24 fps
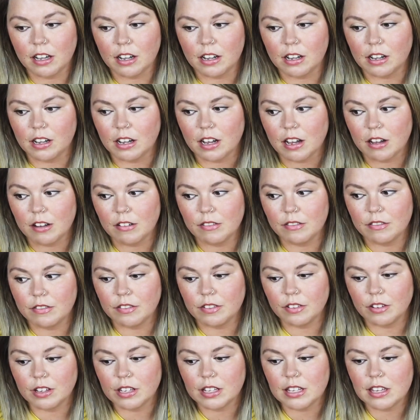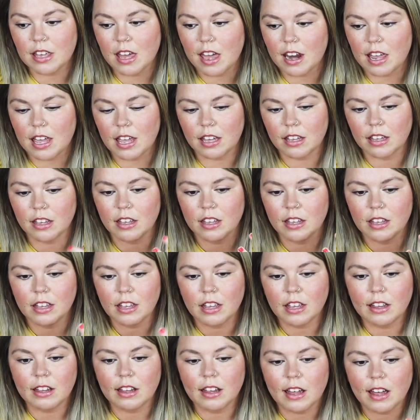of getting
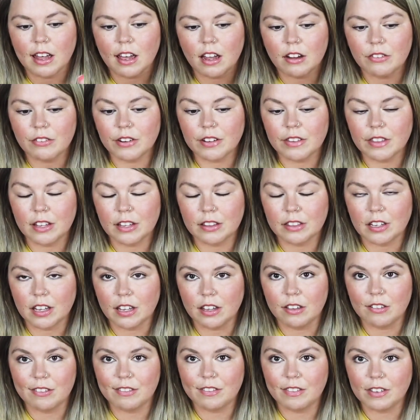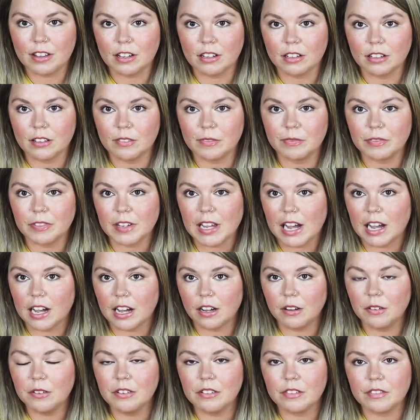everything that you feel
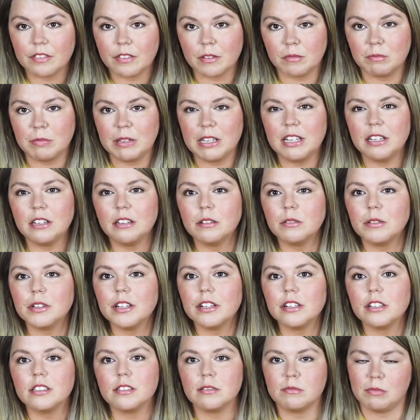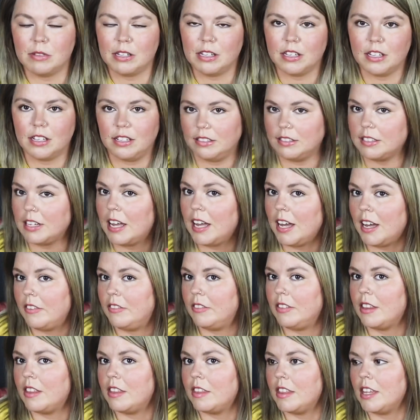out. For me, it works because I have
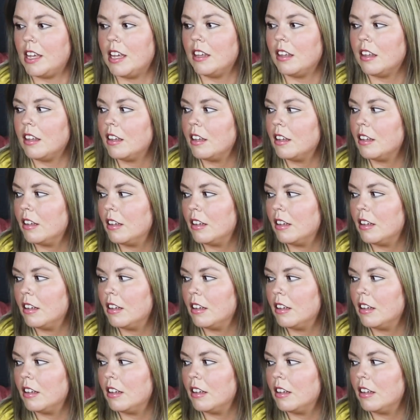to think,